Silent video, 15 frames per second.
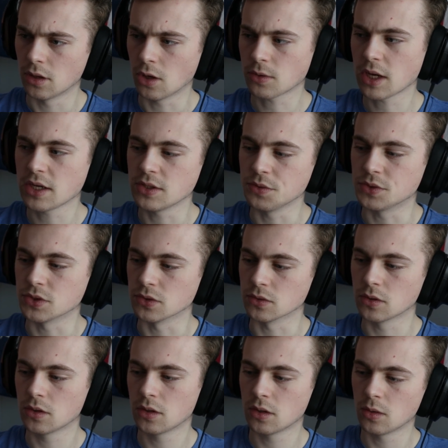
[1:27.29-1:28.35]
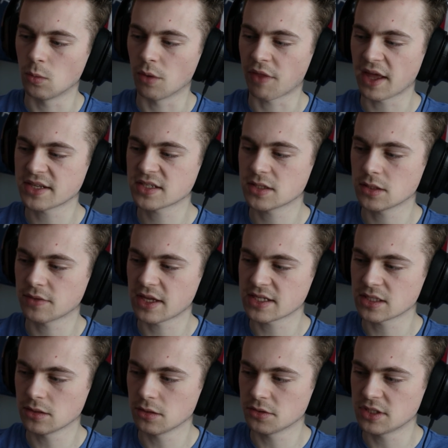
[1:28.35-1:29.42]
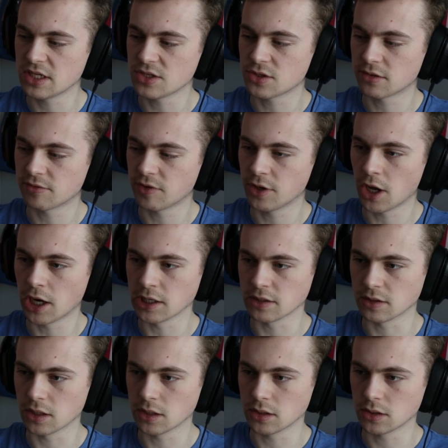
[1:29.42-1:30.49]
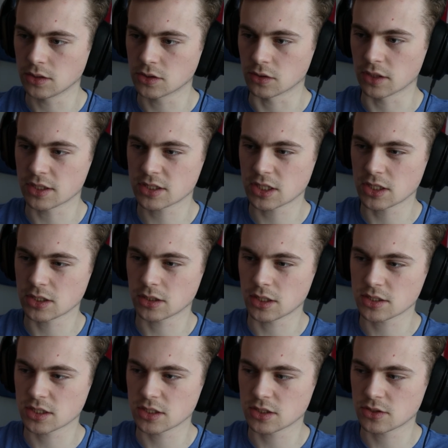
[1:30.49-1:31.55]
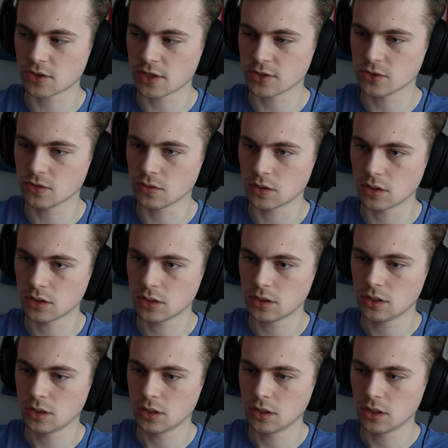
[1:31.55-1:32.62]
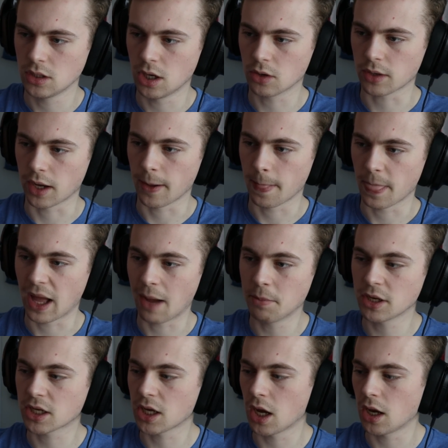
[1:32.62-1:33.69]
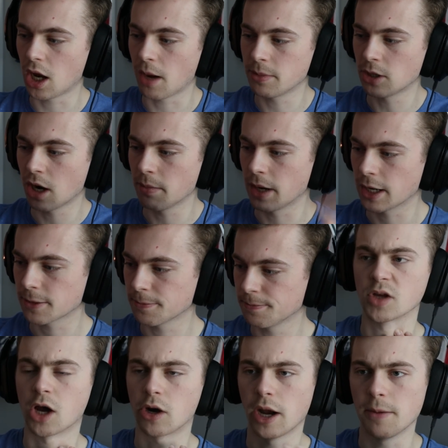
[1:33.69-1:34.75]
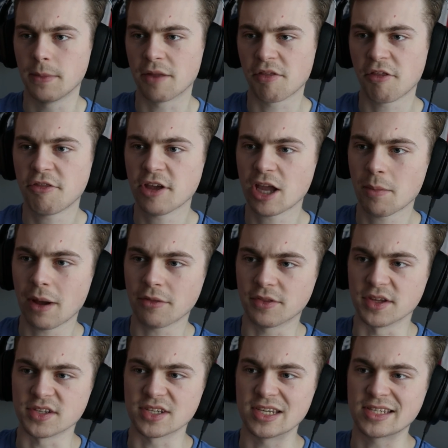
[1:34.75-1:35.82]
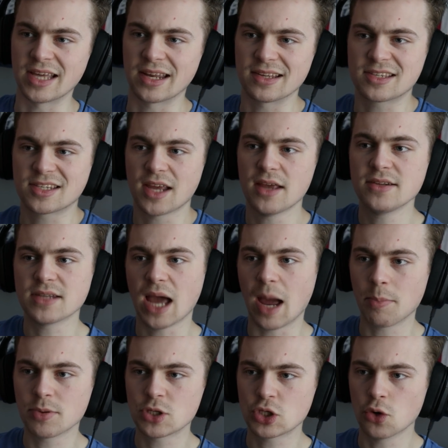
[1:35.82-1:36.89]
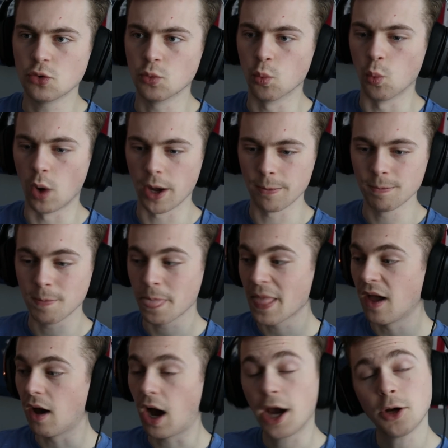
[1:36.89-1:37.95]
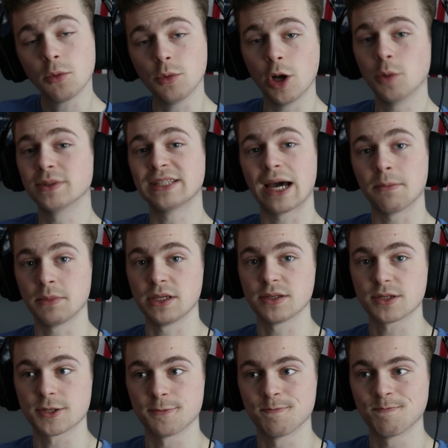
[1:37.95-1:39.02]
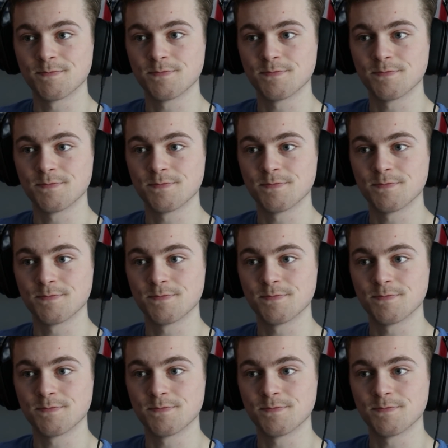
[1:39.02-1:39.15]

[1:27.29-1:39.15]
Okay, you two. Well, that's the little teaser for Naughty then. So let's get straight to it. Okay, I'm gonna cut. I'll be right back. All right. Now the thing about this is that it says episode one. I don't know what that means.